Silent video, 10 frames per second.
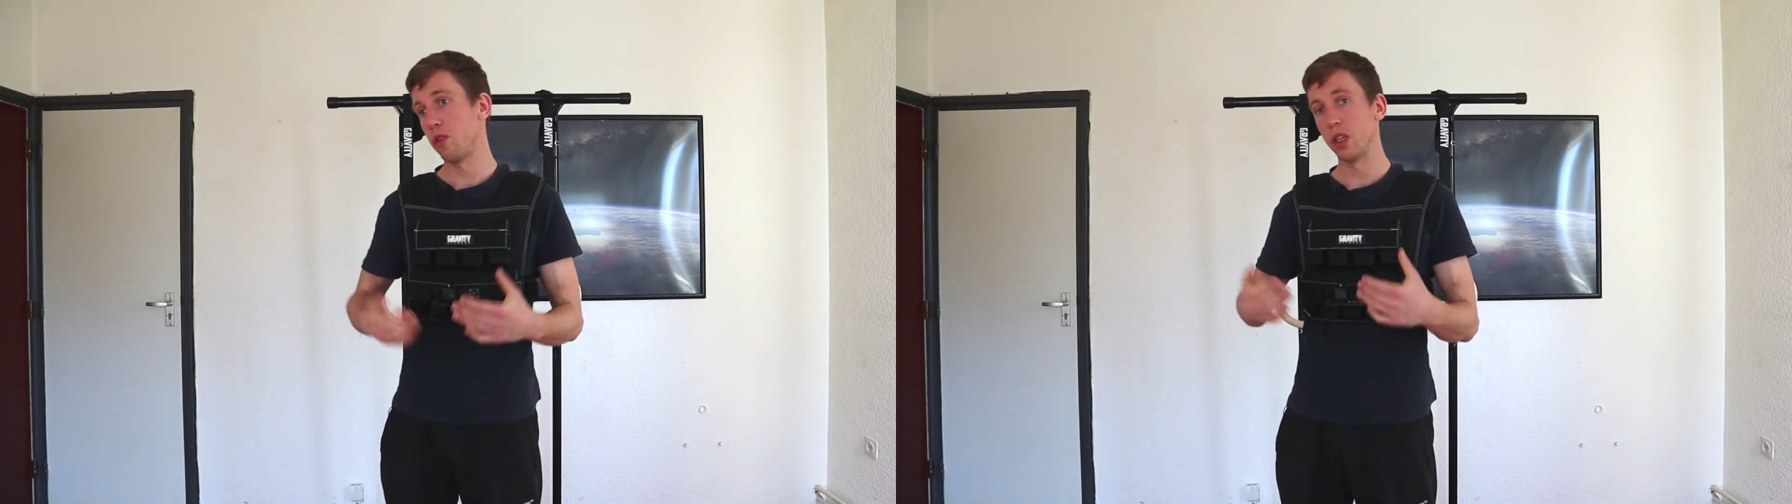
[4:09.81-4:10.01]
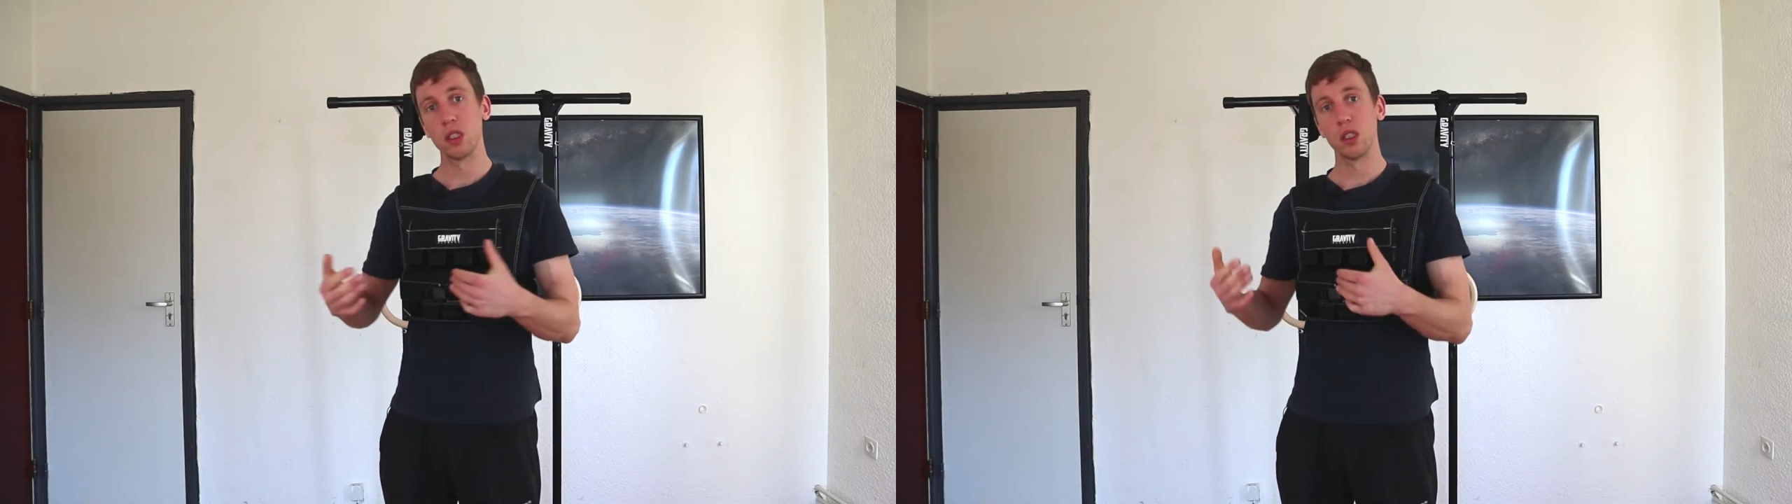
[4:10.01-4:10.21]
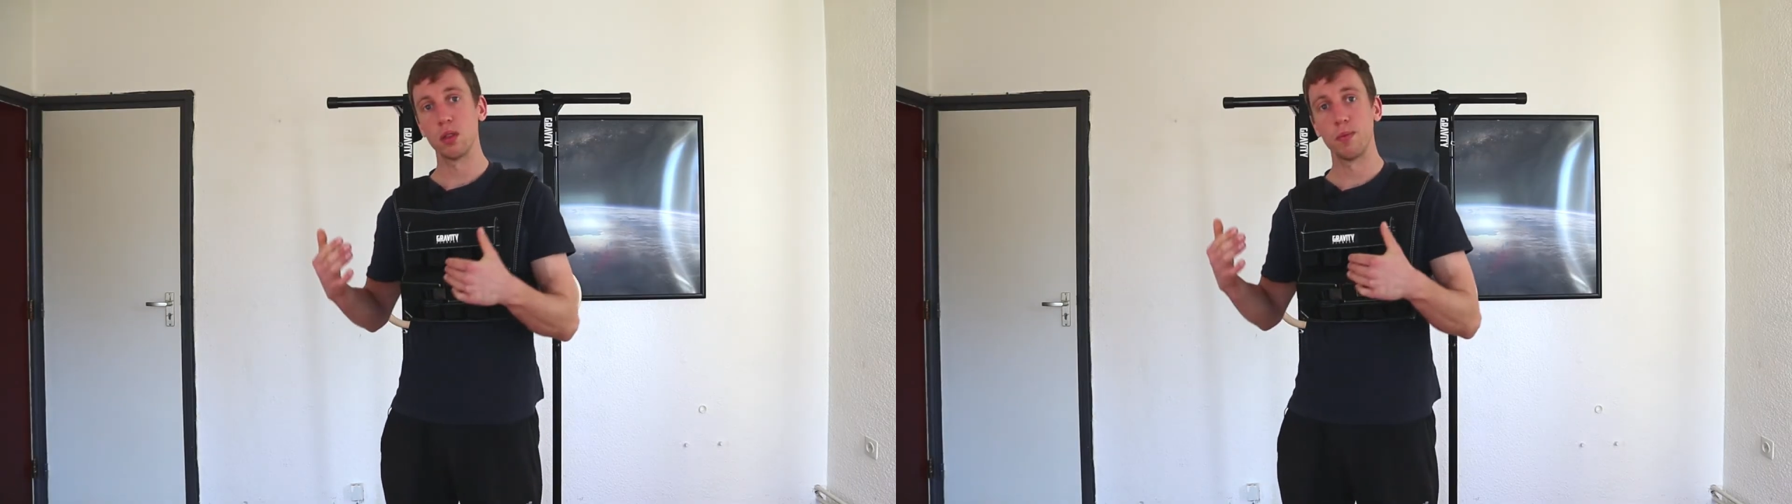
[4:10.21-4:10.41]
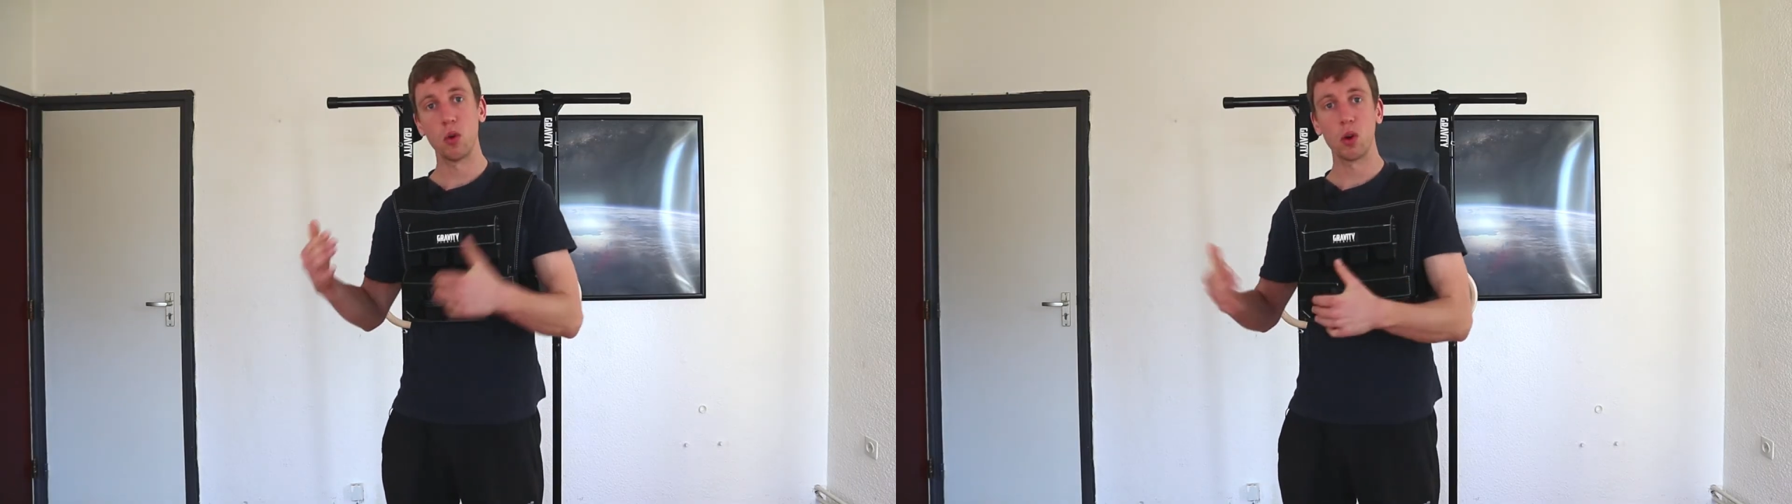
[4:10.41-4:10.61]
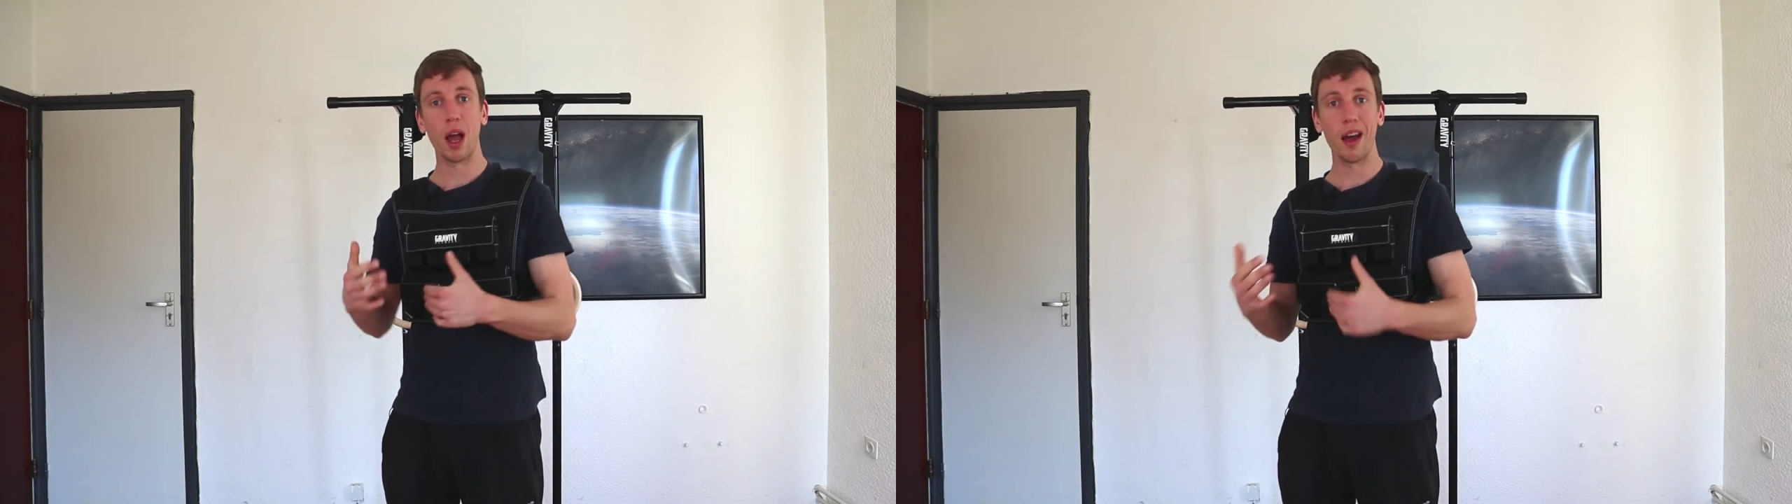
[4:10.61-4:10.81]
for instance,
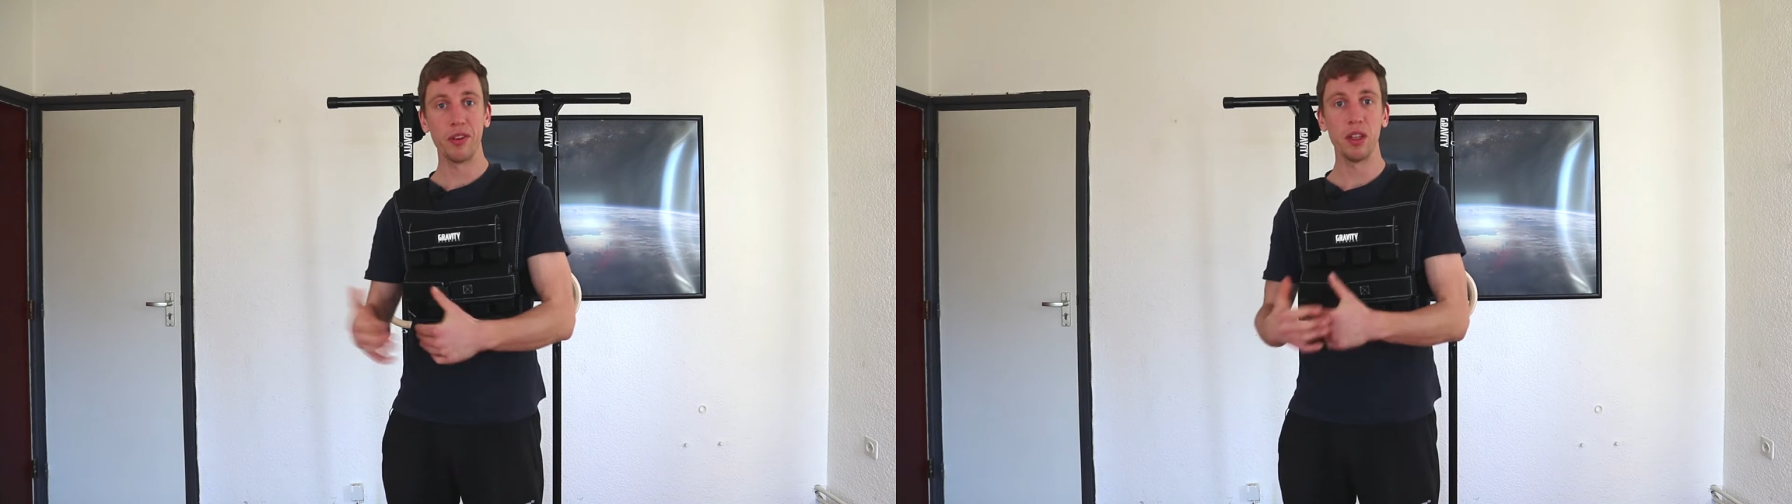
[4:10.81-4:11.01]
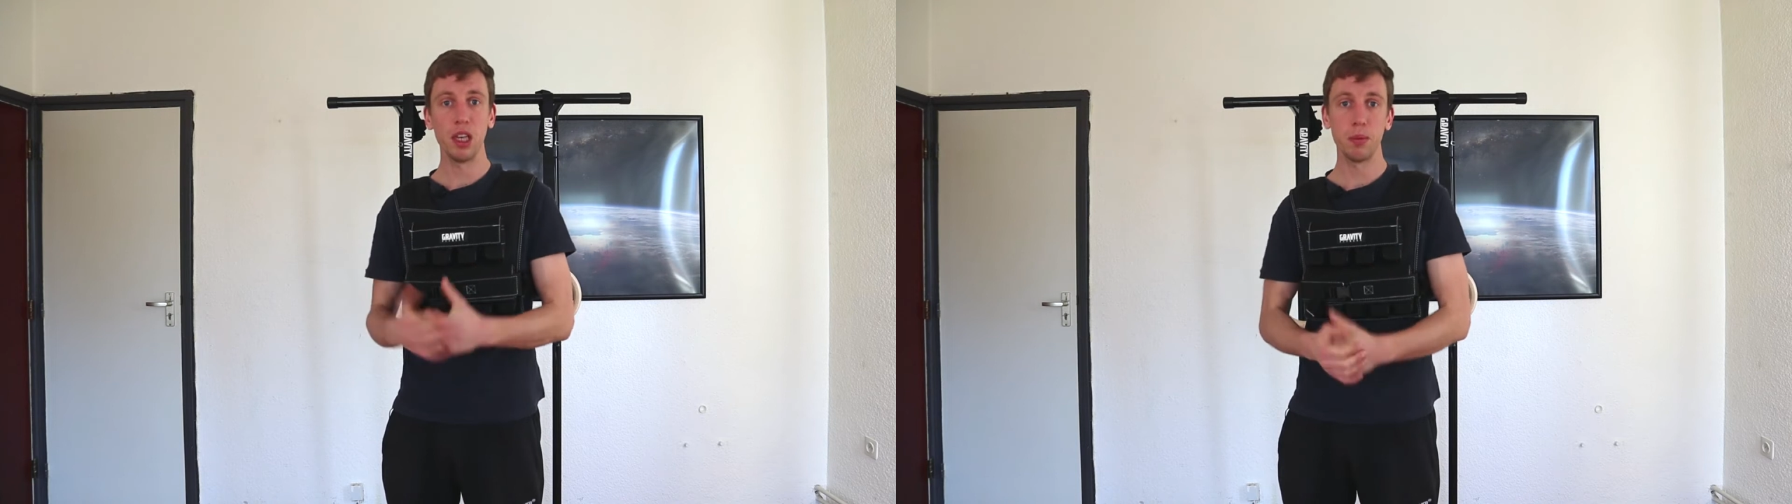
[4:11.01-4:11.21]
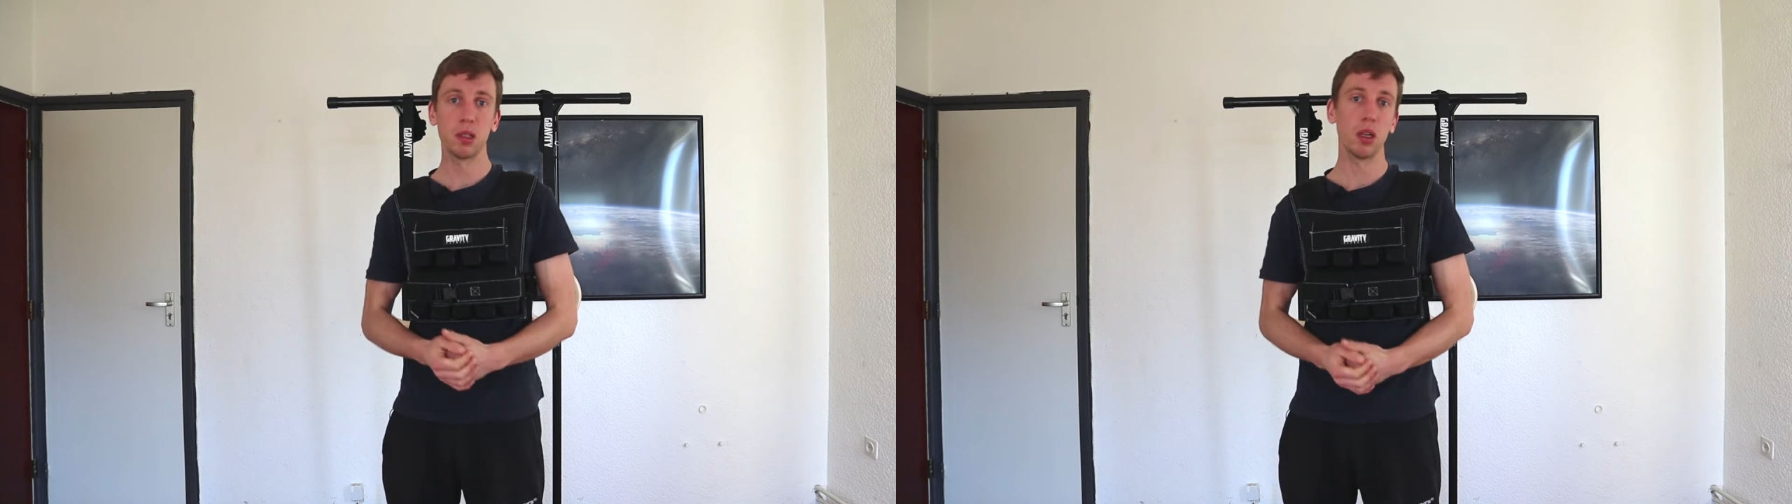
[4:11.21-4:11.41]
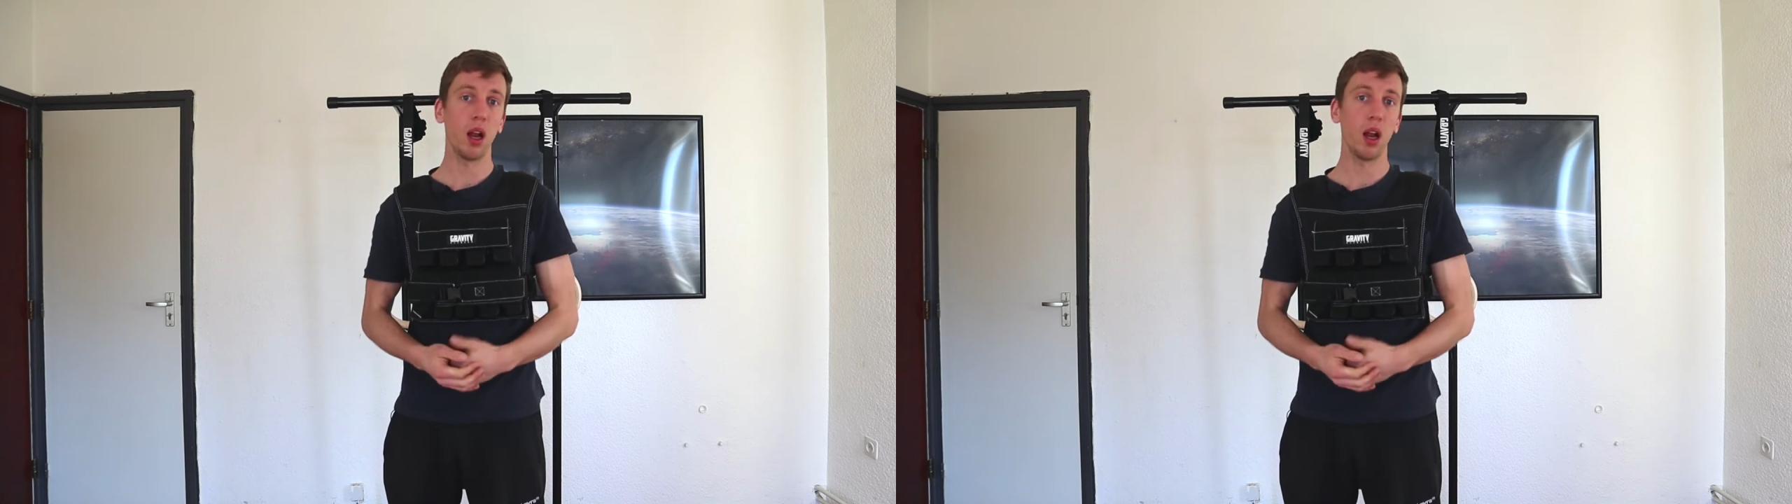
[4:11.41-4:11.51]
more heavy dips,